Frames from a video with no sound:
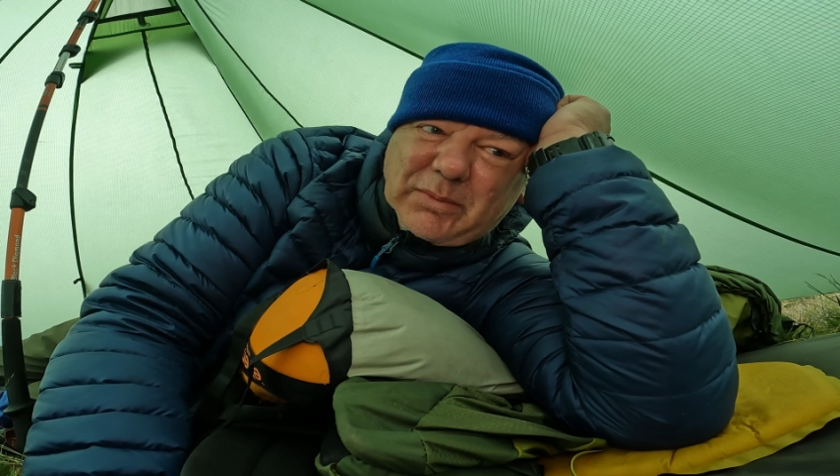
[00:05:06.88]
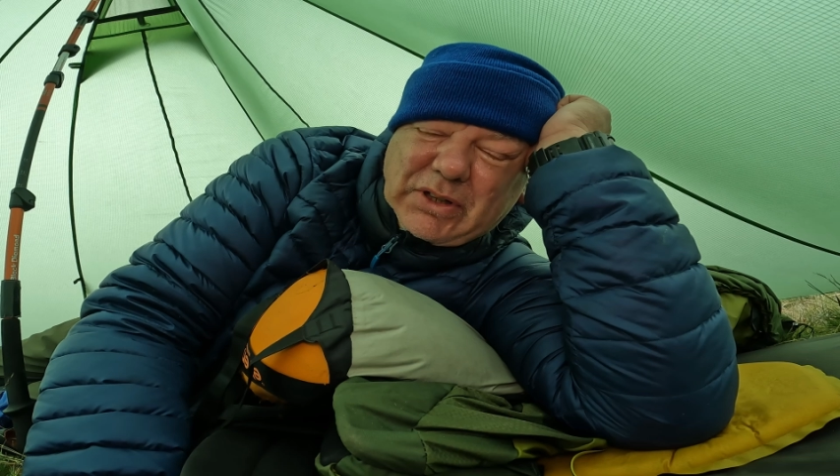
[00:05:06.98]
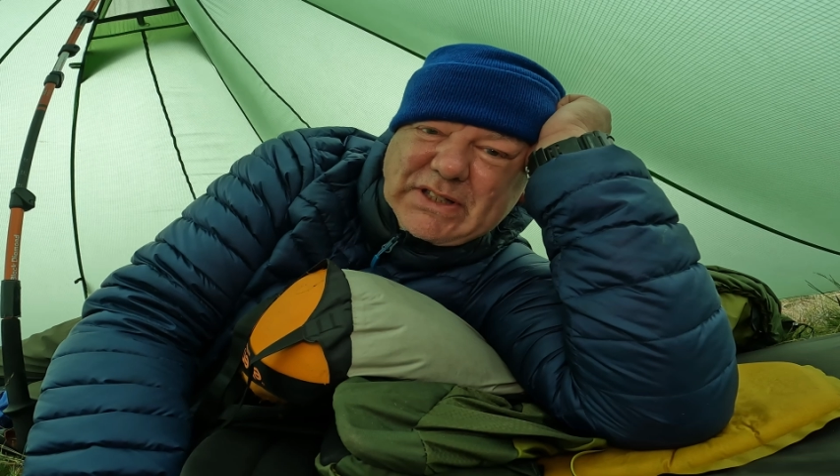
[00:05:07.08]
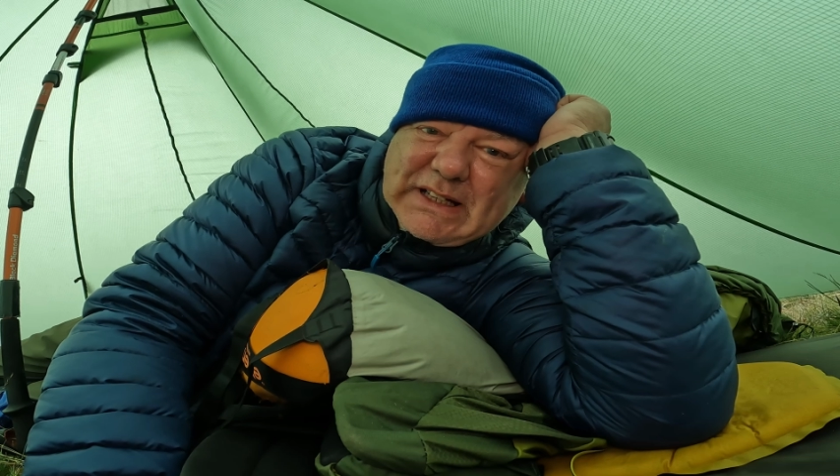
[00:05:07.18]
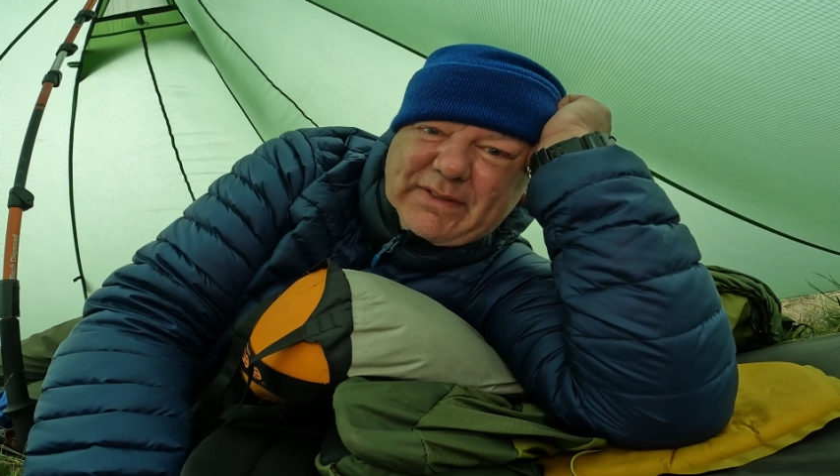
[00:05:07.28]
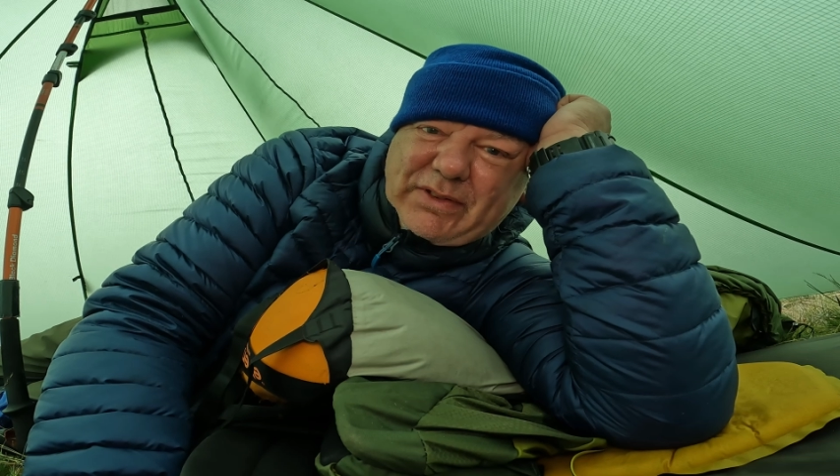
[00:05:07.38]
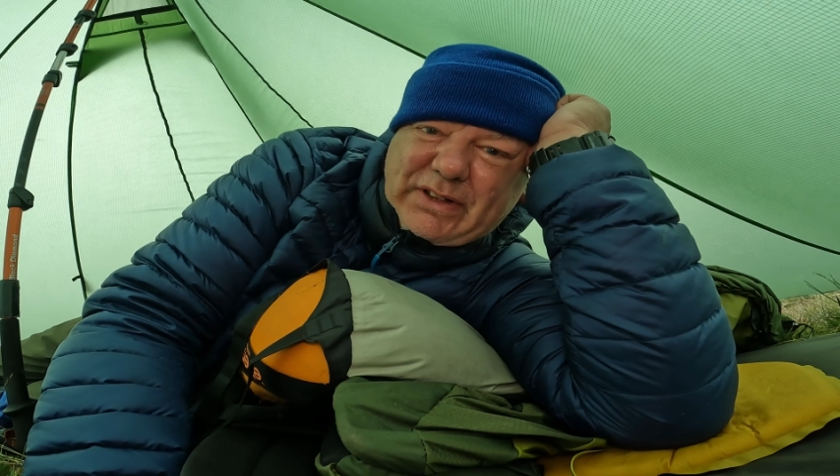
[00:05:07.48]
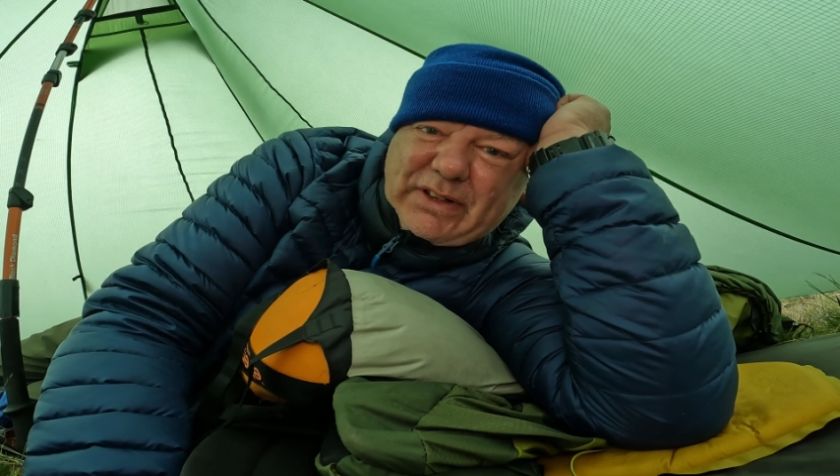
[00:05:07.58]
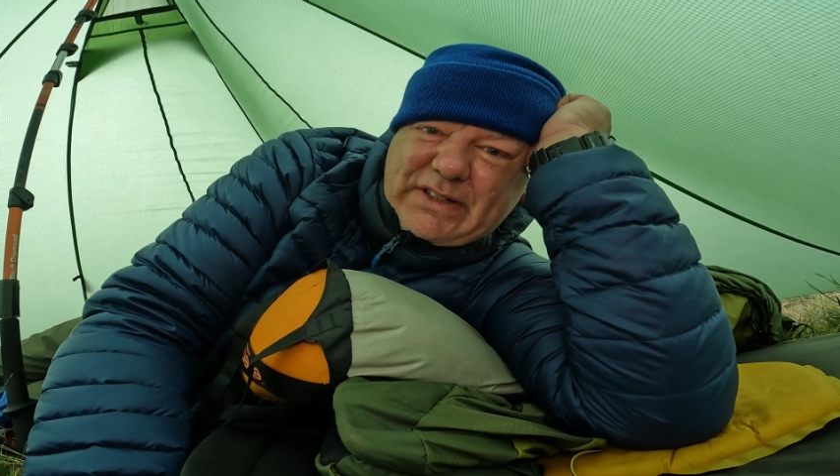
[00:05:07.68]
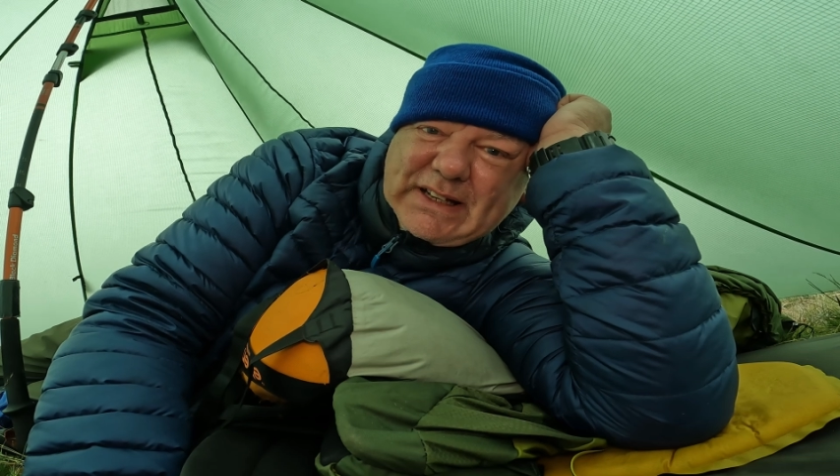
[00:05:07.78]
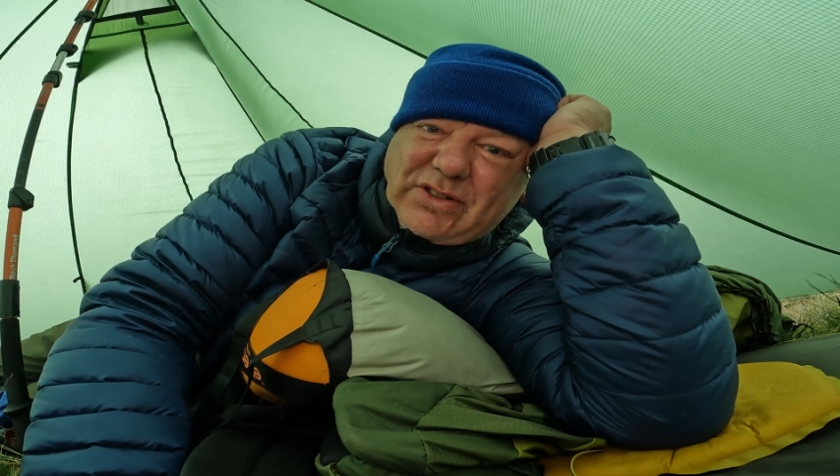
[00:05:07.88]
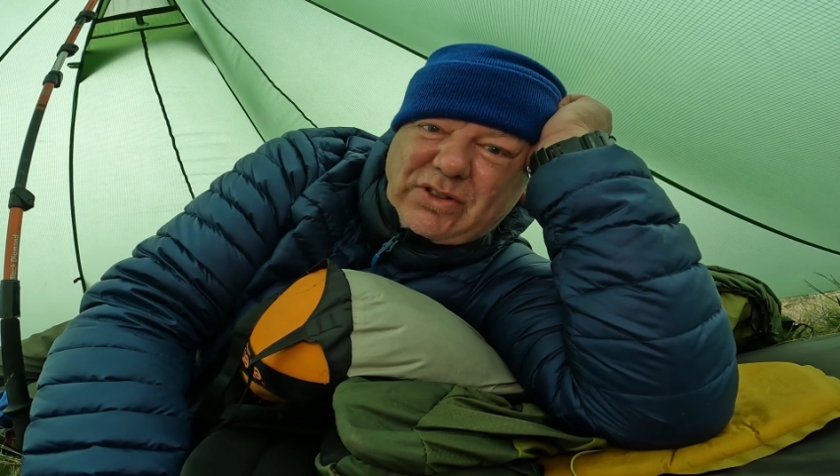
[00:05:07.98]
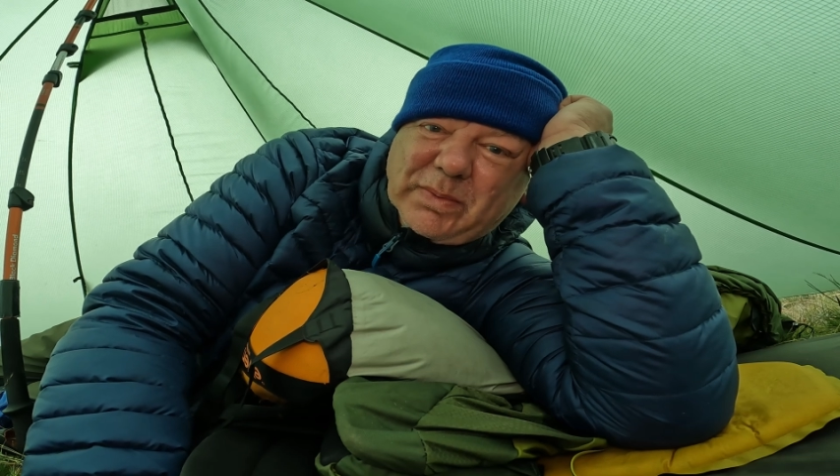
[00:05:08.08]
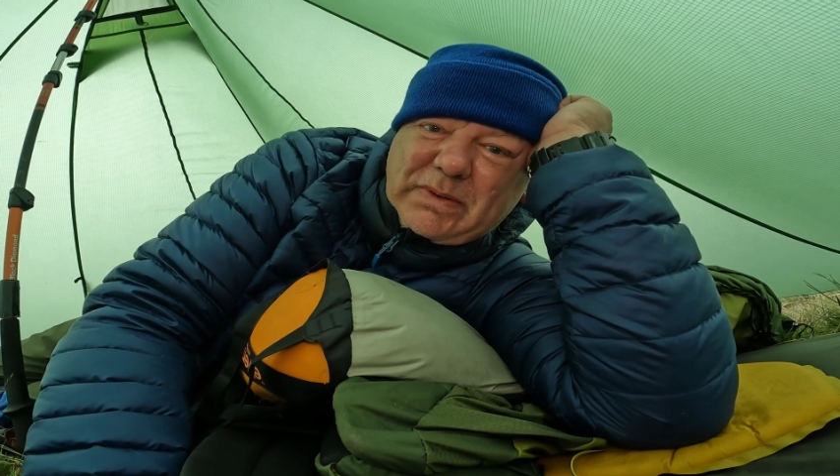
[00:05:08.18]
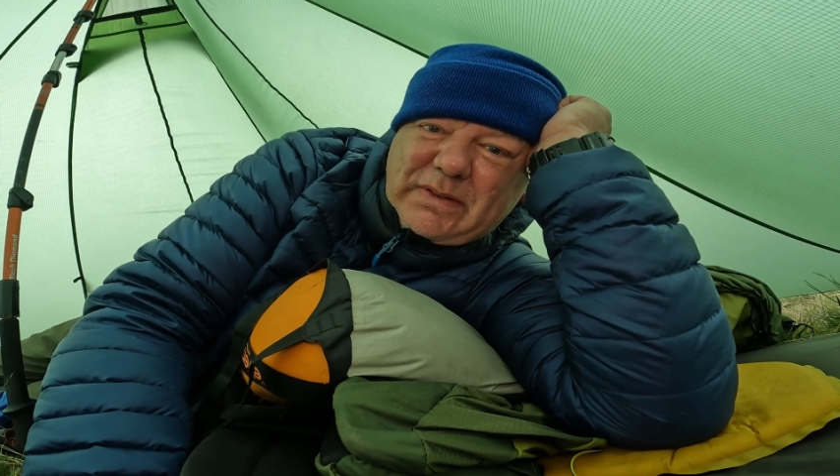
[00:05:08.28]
Plus I have another setup.